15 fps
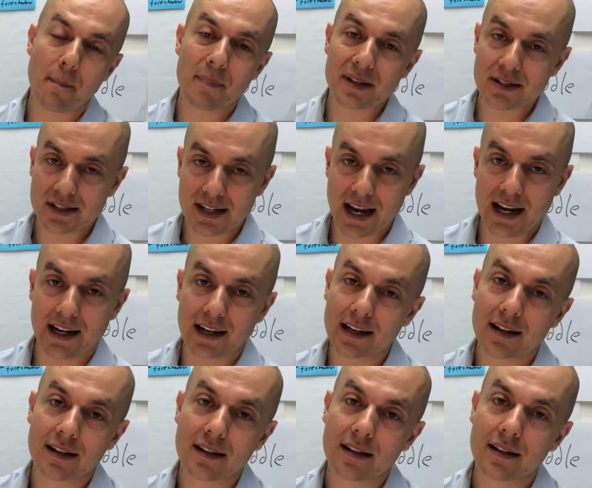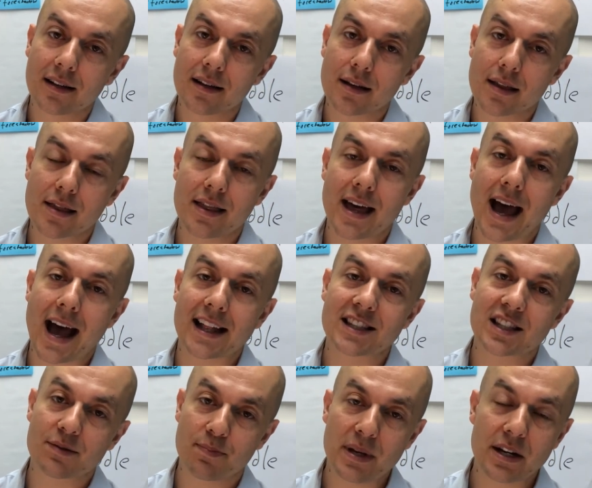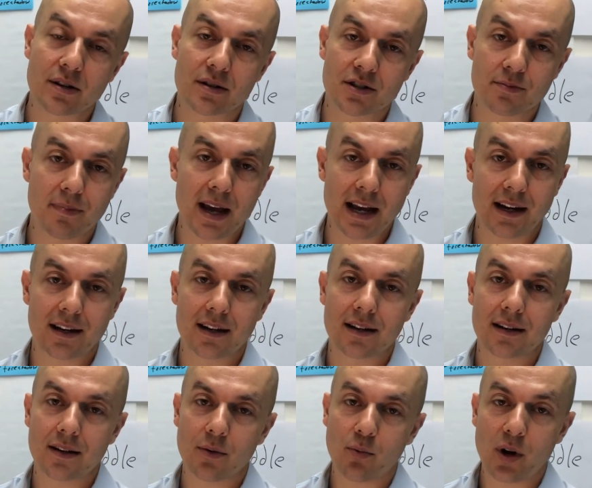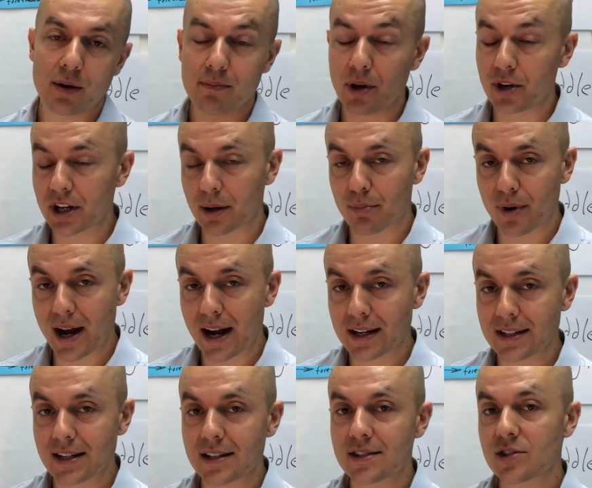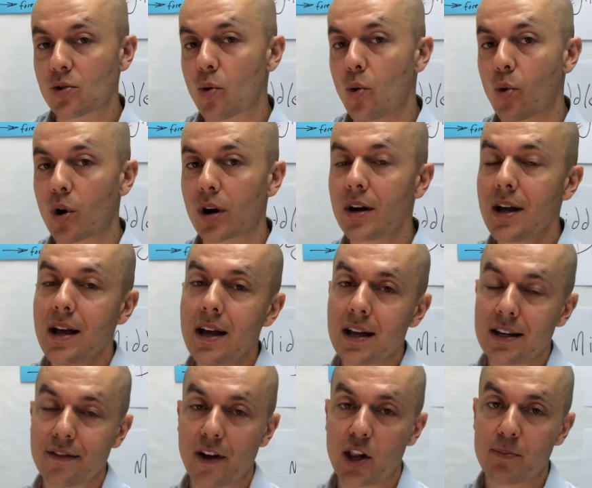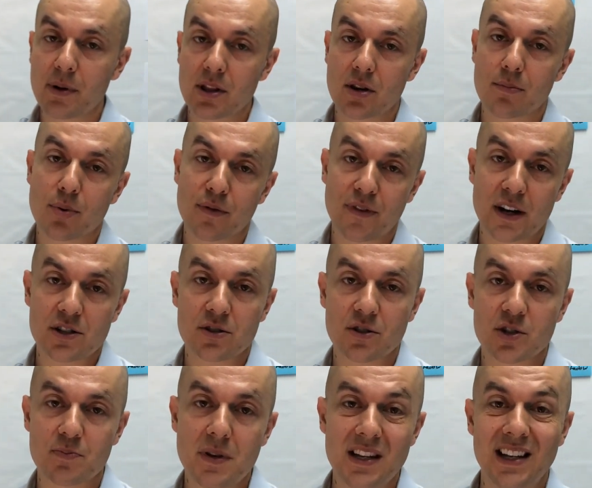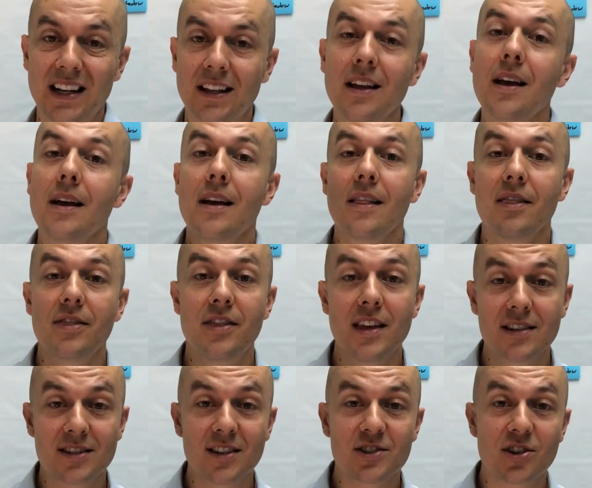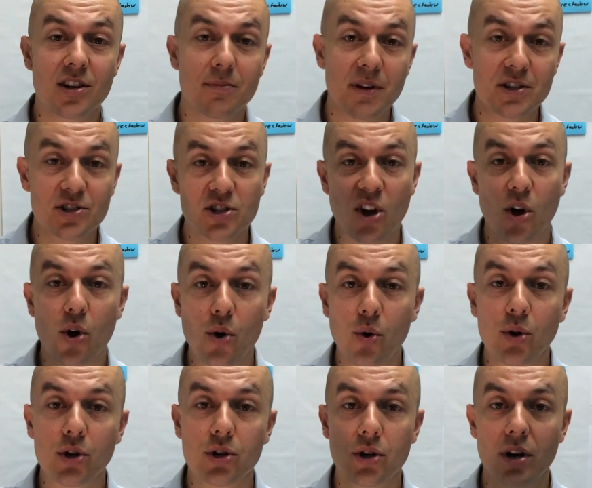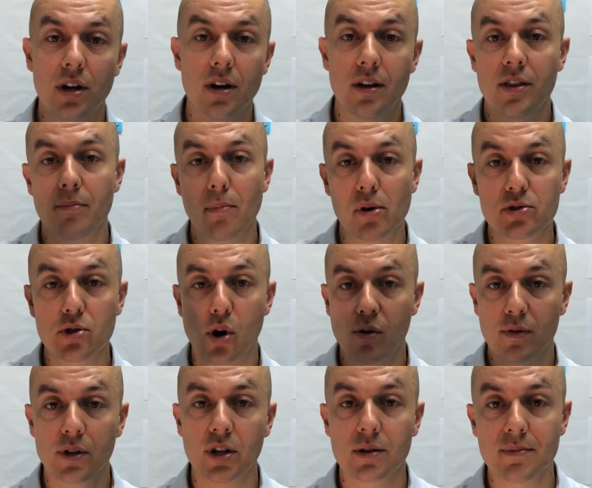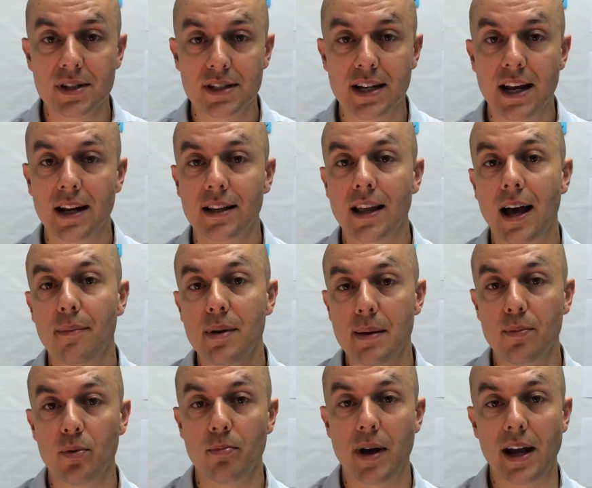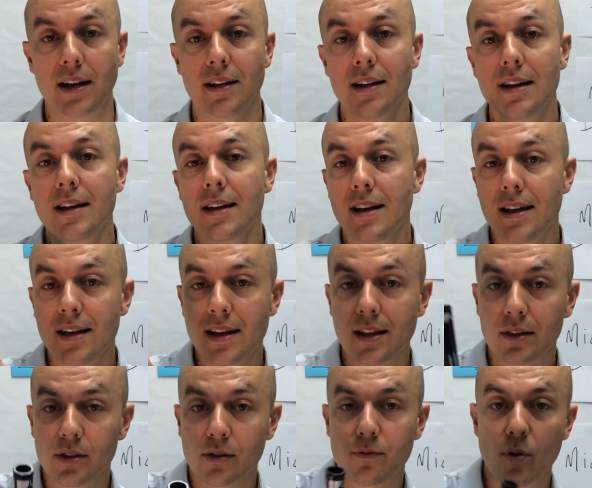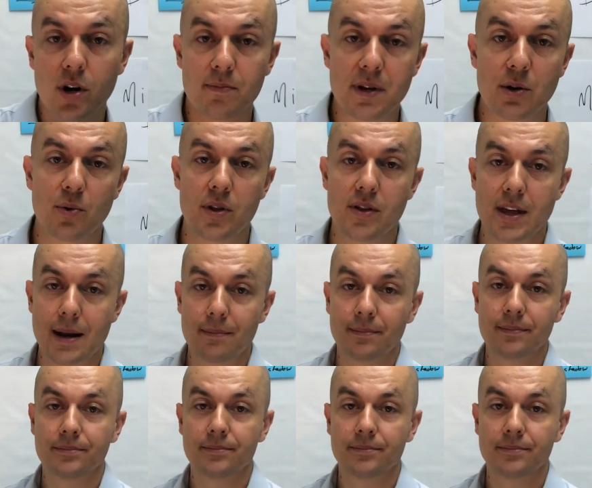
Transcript: mistake that speakers make when building a practice or developing their professional speaking. This is going to be so good. The most overlooked mistake that people make. Look forward to being with you then.